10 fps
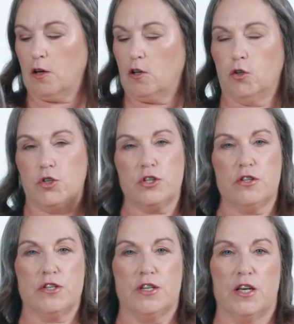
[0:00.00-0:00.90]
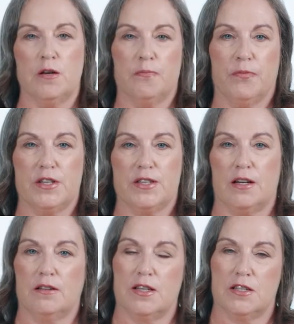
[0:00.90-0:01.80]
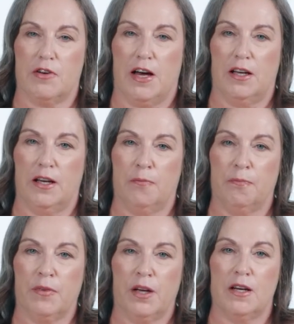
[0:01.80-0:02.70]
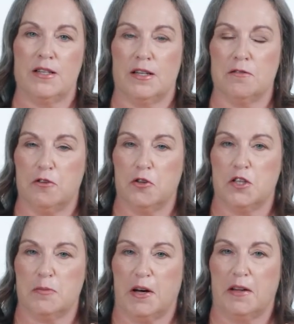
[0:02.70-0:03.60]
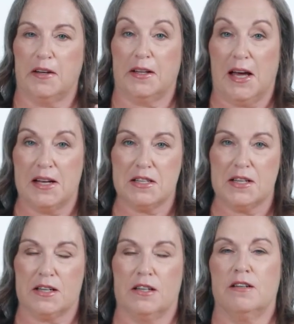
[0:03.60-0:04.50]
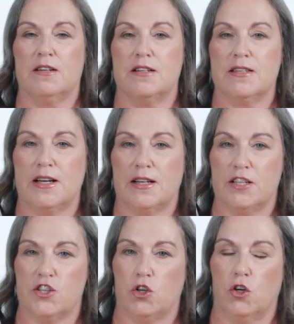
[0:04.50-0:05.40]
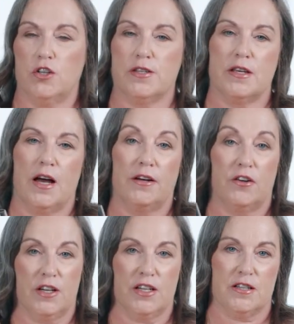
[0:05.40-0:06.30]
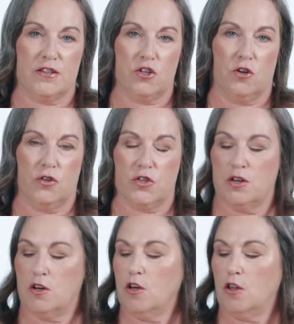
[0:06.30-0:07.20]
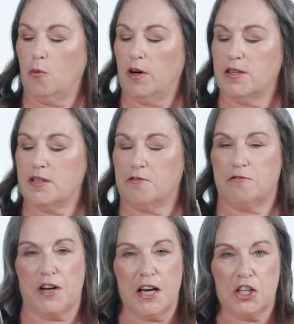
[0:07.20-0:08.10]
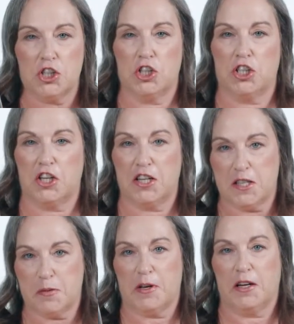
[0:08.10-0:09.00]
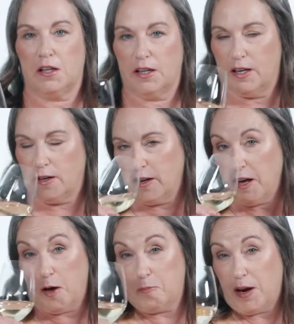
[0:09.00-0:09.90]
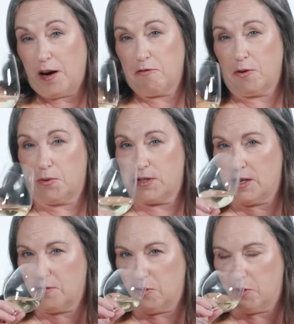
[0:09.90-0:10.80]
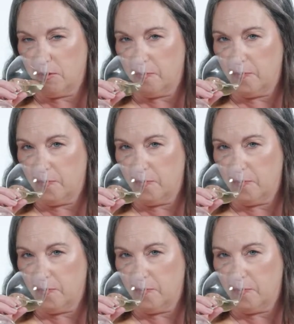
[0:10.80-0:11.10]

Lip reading: Close to the sea, the Salnés Valley is influenced by the Atlantic, sandy soils and granitic soils. The wines are fresh, crisp and clean and perfect with seafood.